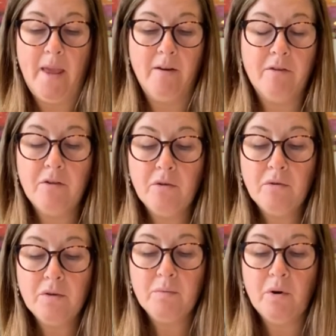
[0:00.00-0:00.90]
for
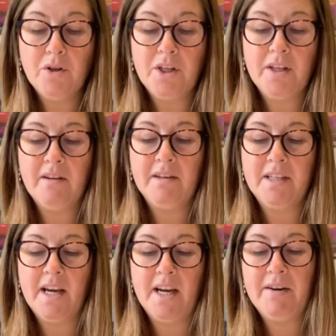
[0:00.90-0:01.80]
those watching their
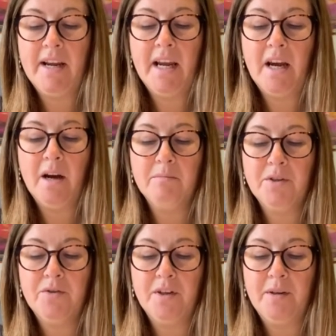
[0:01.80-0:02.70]
entire income
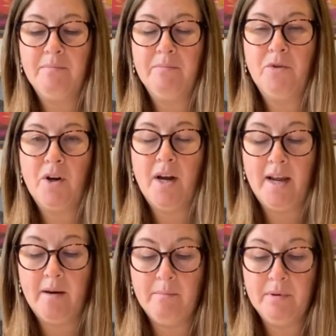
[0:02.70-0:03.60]
stream dry up,